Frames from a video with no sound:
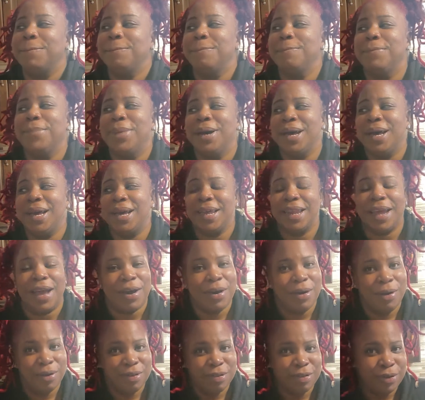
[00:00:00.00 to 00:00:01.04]
But I
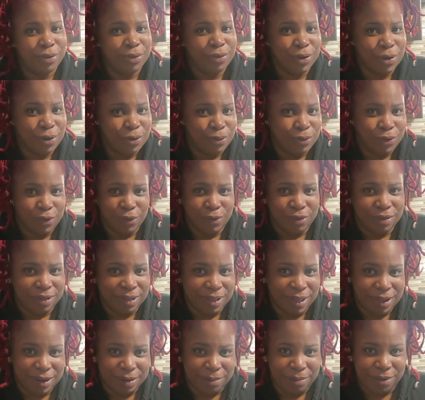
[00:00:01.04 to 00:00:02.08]
also don't use a
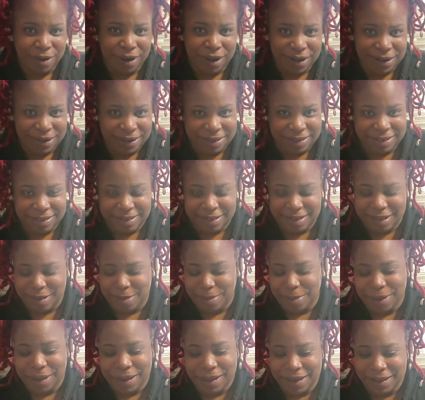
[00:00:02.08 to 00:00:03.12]
lot of products in
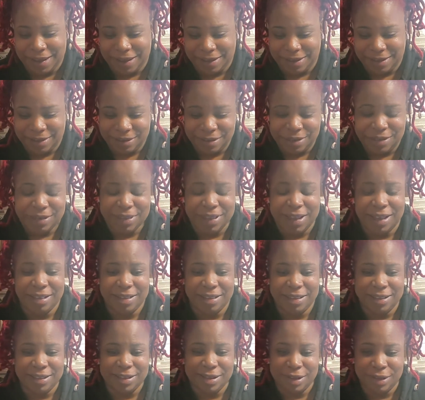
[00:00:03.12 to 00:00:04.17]
my hair. So that's
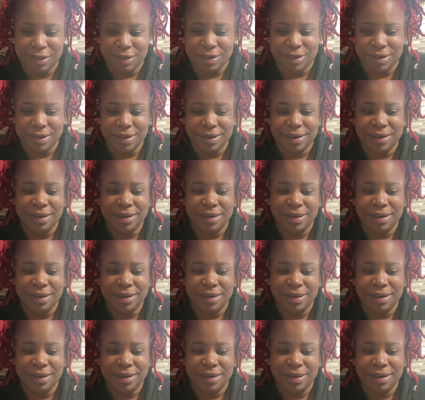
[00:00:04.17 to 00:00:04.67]
another